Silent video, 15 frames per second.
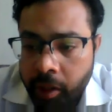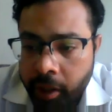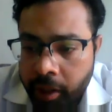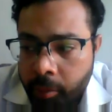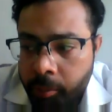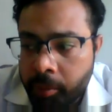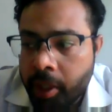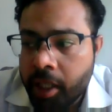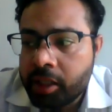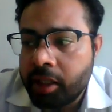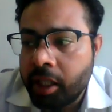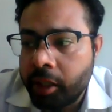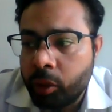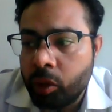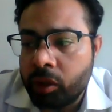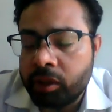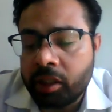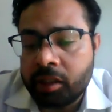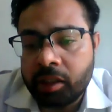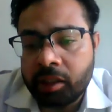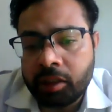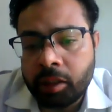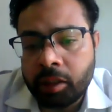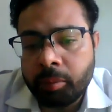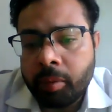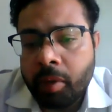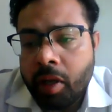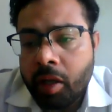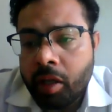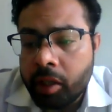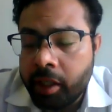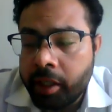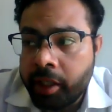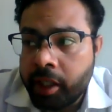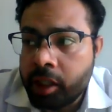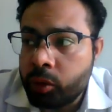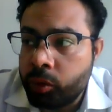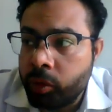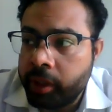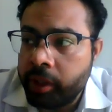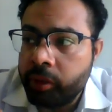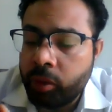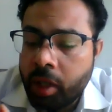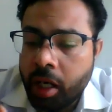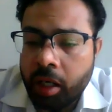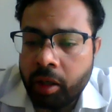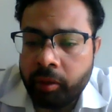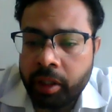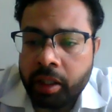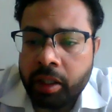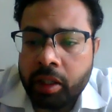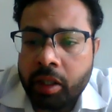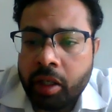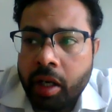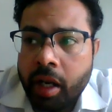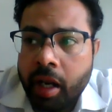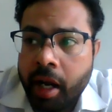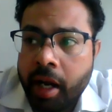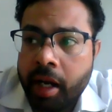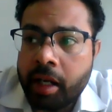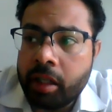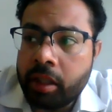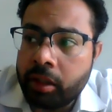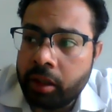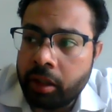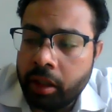in the blood circulation system, it is very far away, and